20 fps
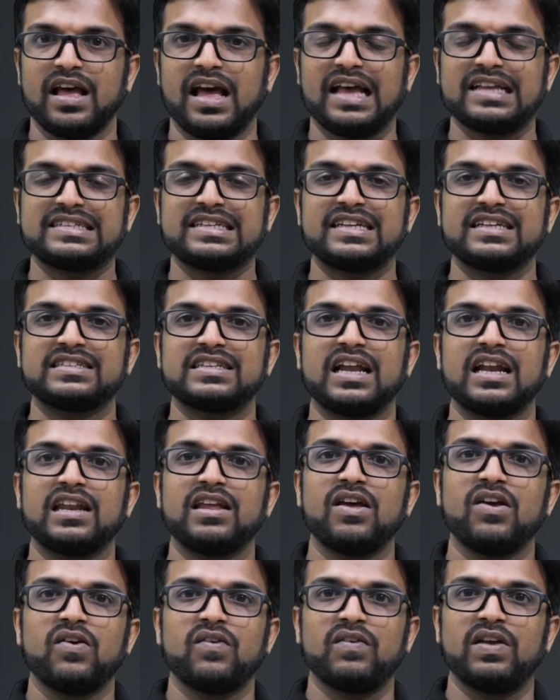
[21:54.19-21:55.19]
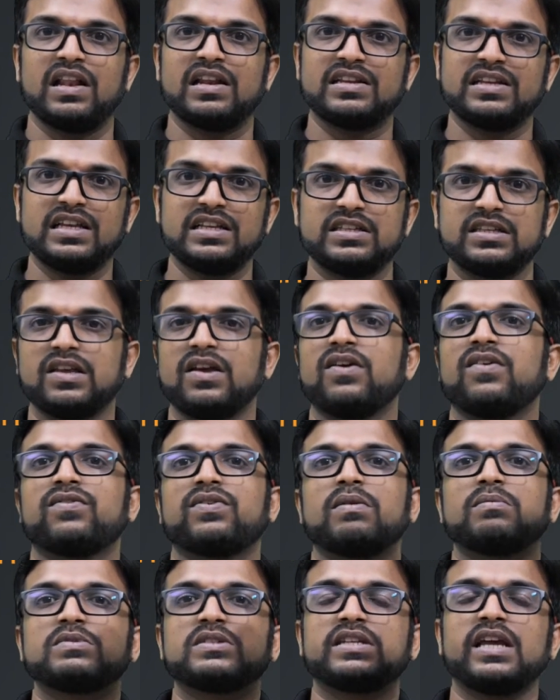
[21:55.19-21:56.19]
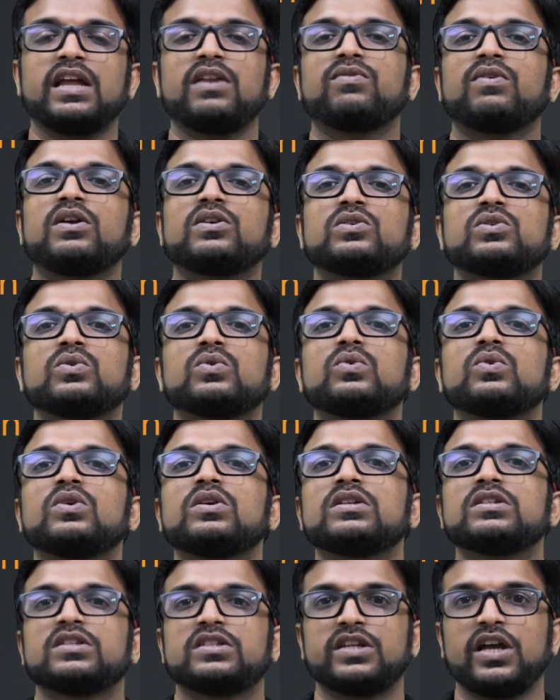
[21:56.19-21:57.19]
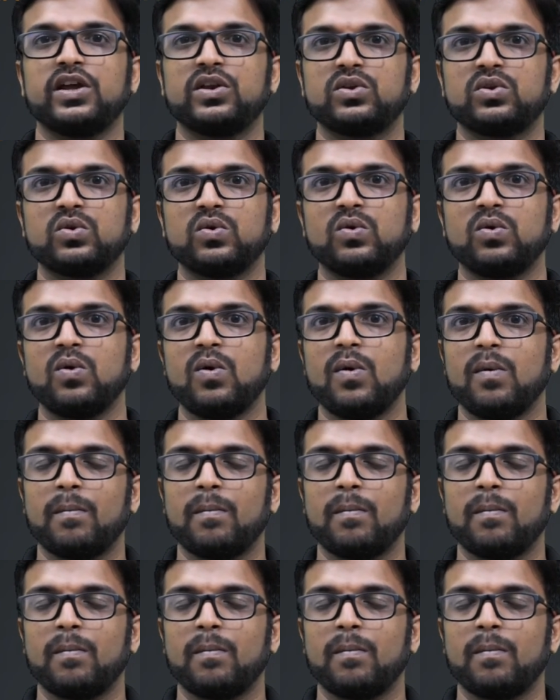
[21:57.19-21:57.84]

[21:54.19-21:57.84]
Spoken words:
As a result, we will reach from state 1 to state 2